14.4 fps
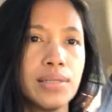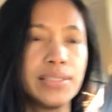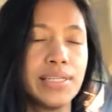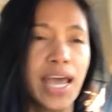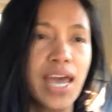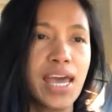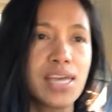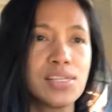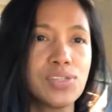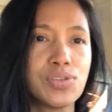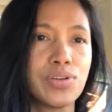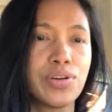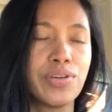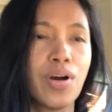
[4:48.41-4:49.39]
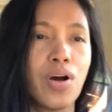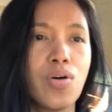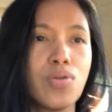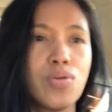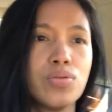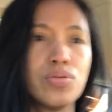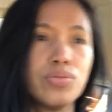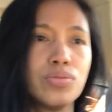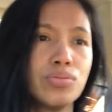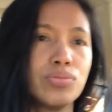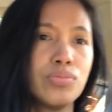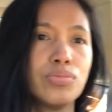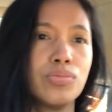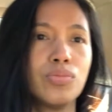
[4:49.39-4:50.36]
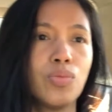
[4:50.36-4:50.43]
dance on our
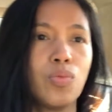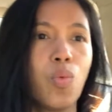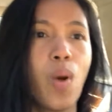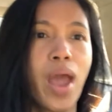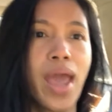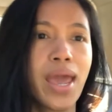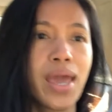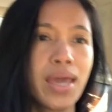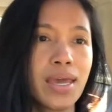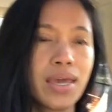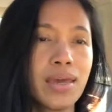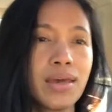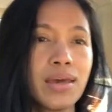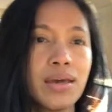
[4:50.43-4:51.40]
own way.